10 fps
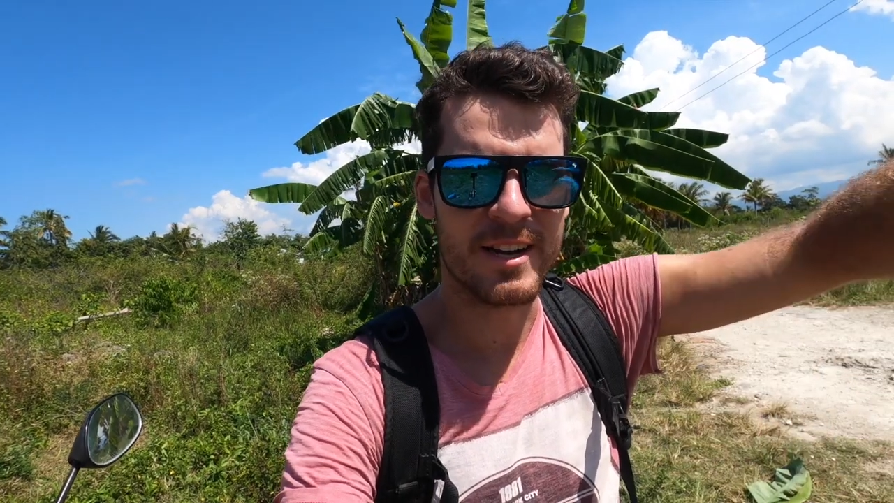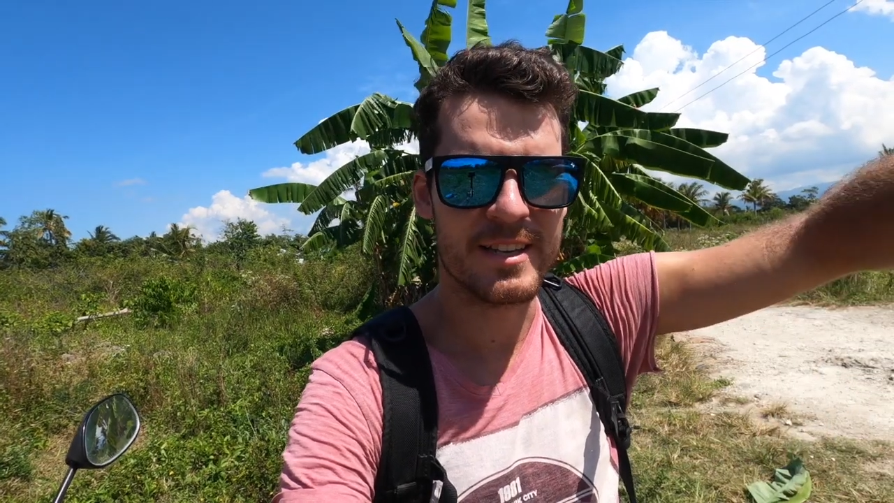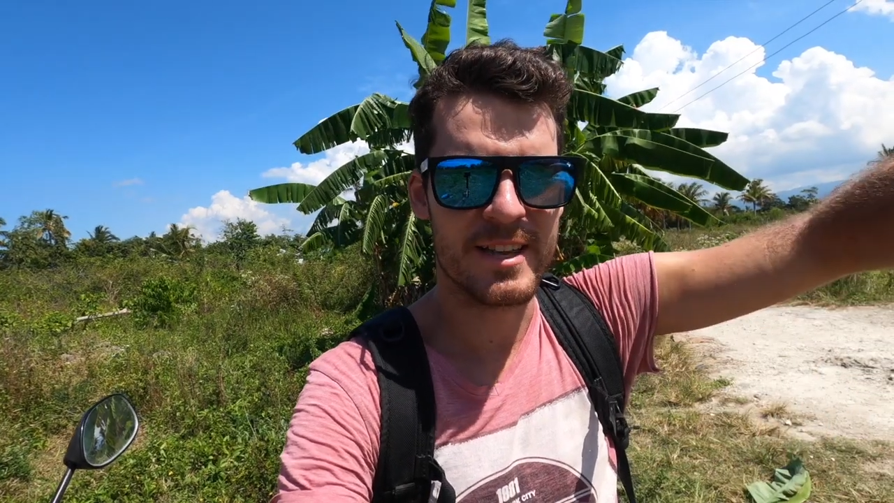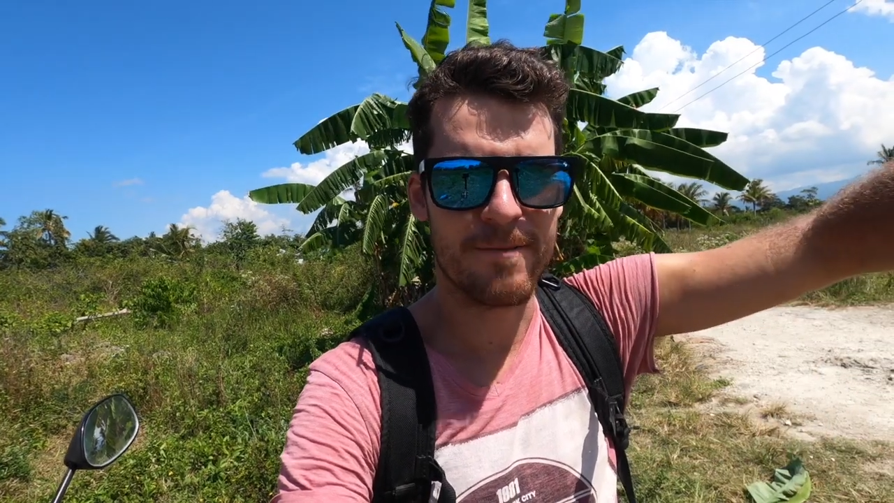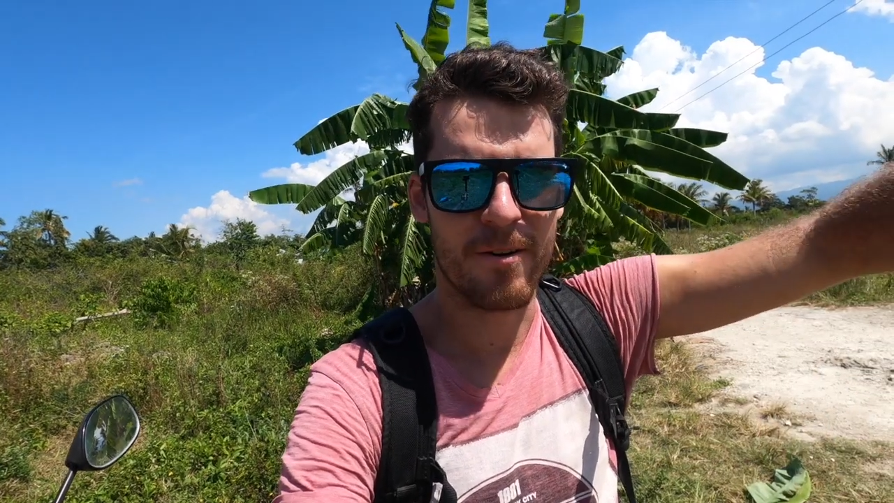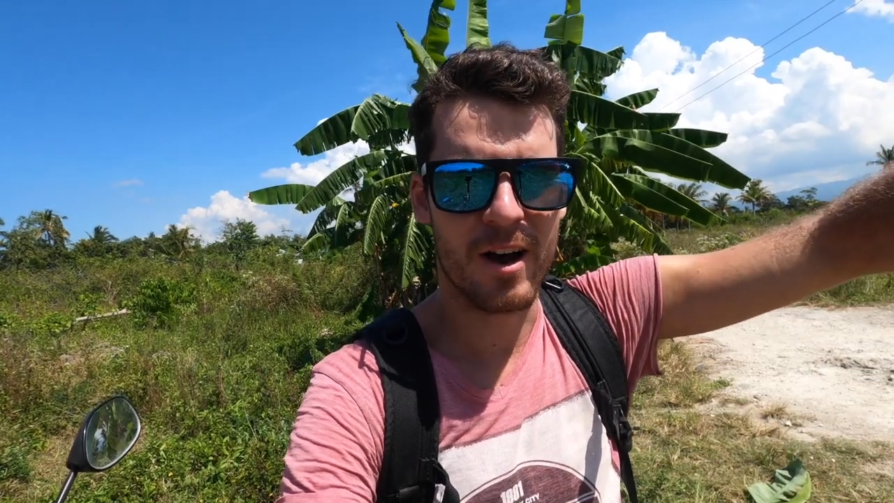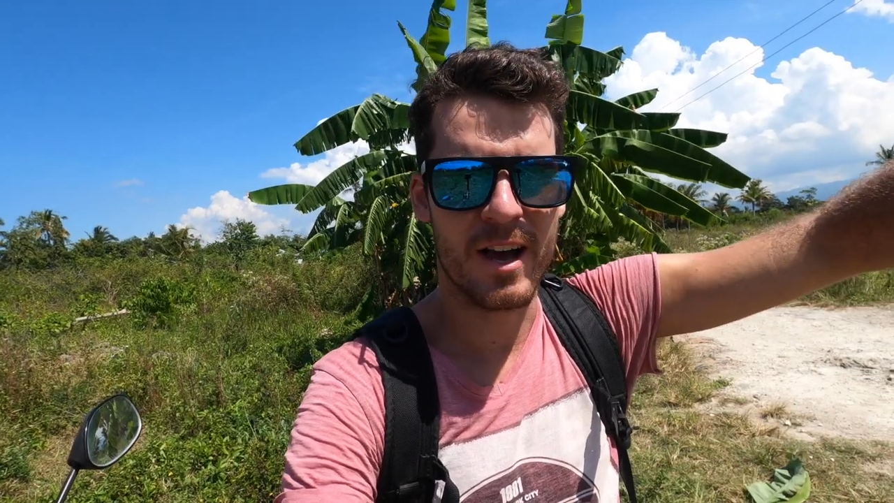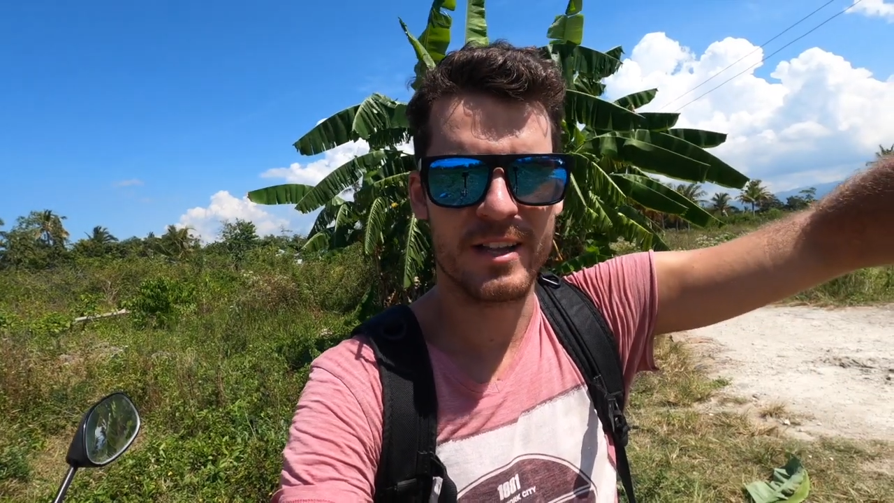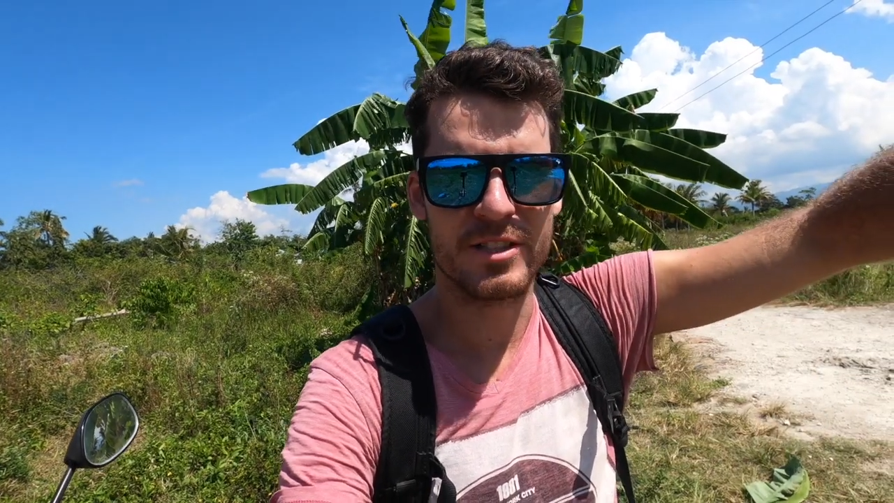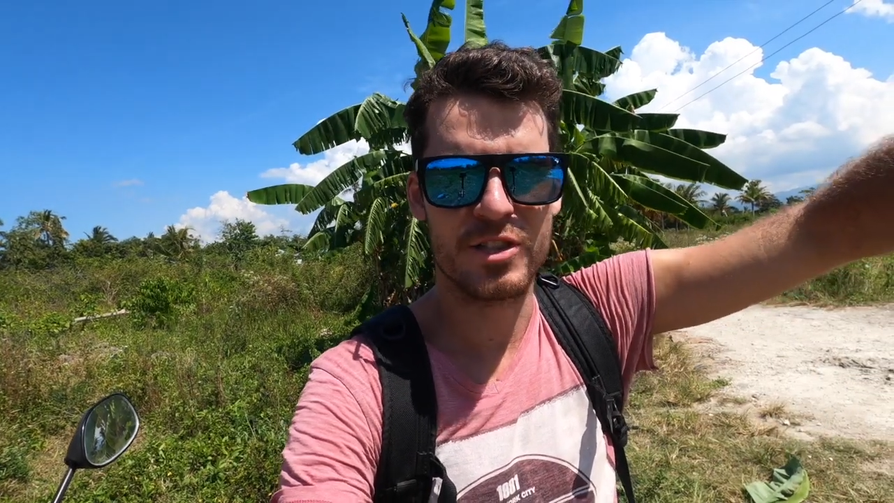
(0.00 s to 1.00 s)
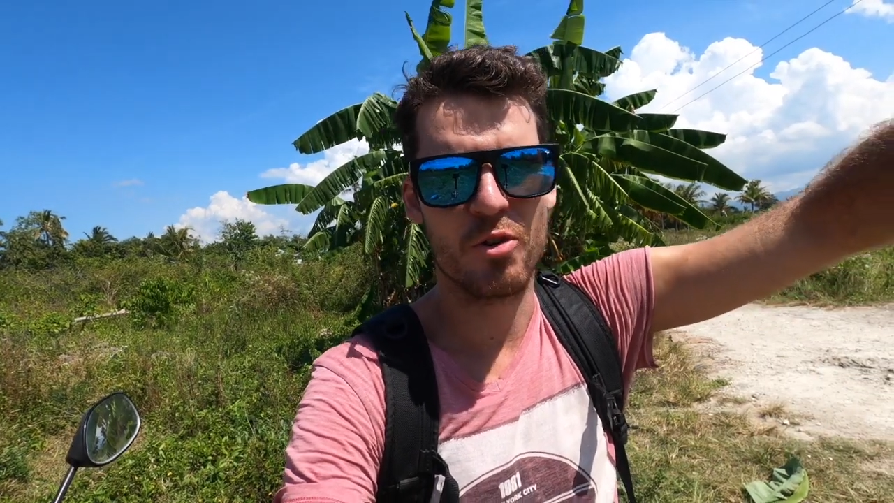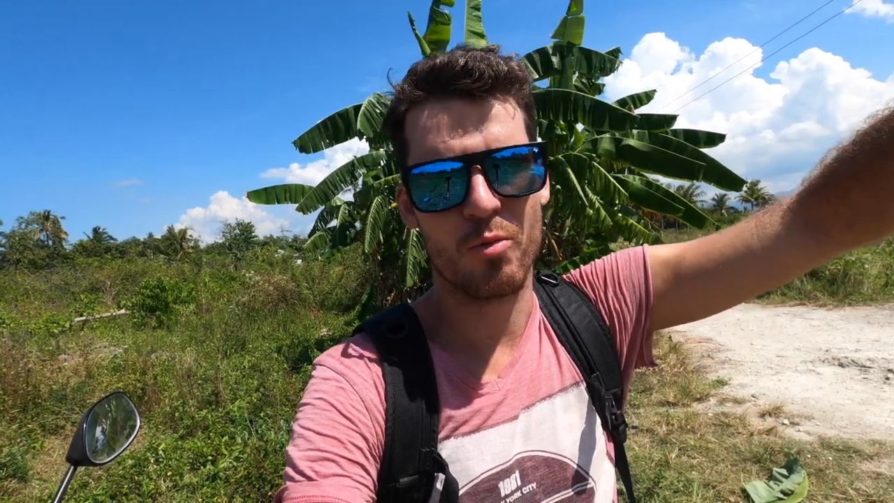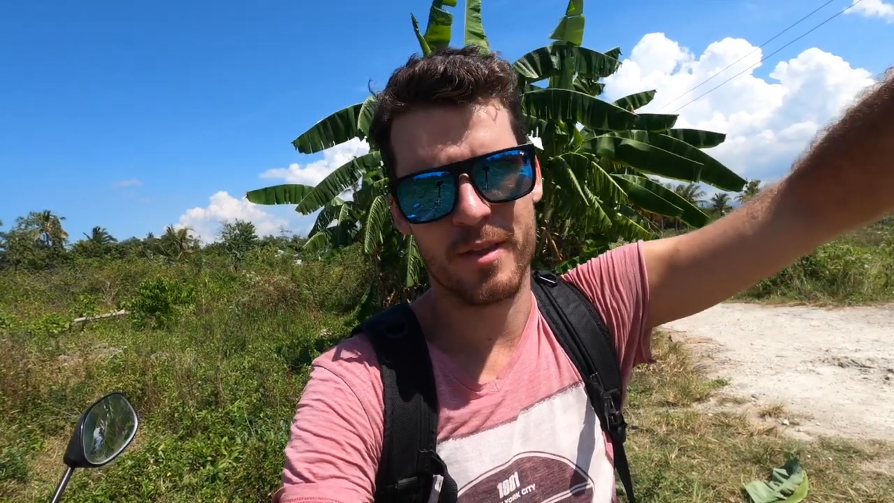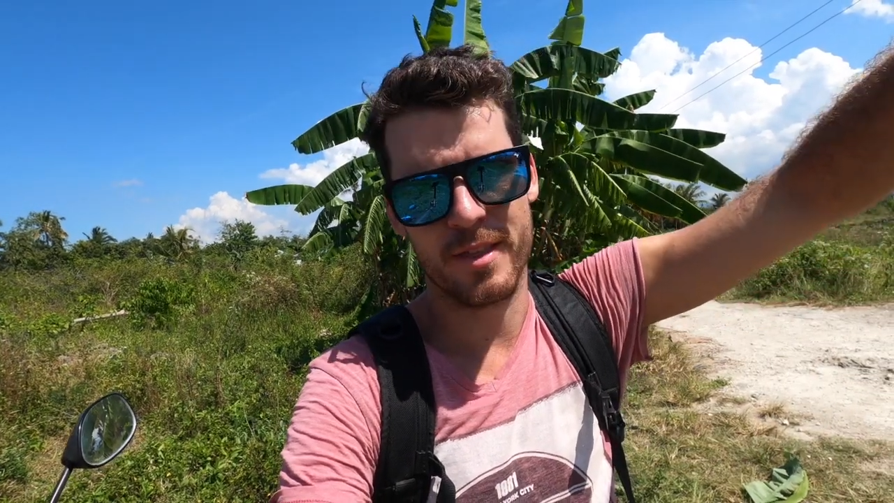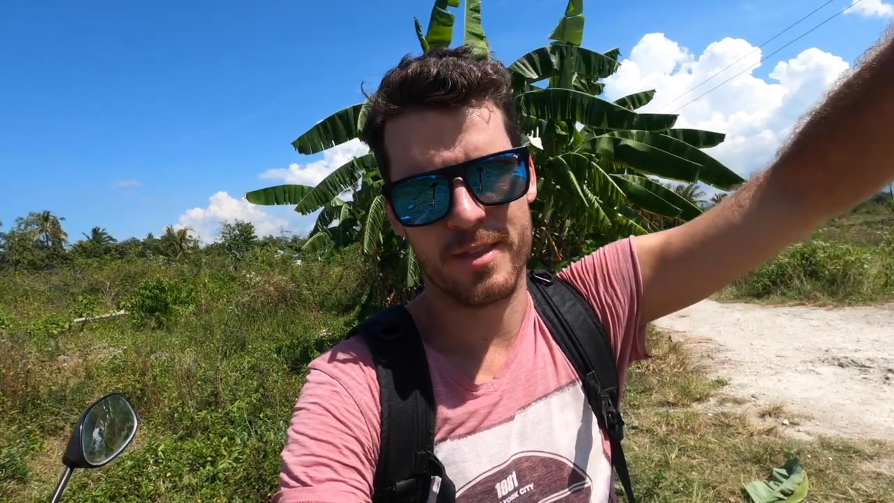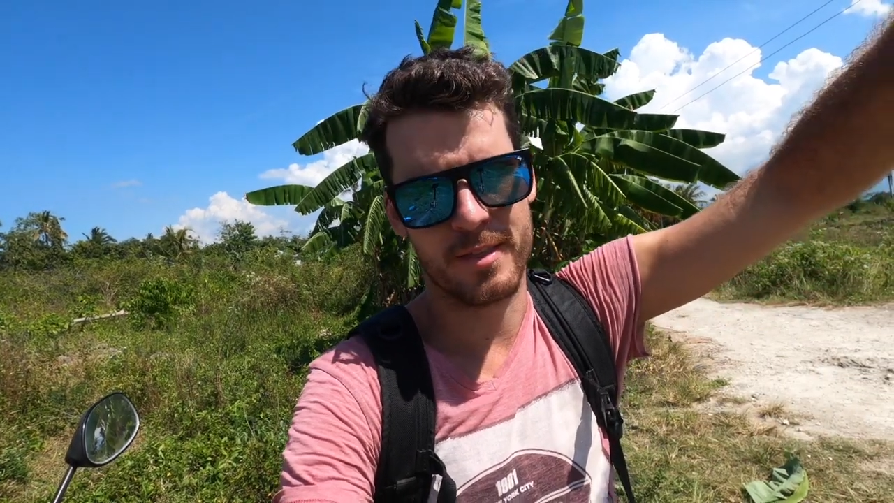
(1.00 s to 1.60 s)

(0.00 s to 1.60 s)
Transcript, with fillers: is if I do it with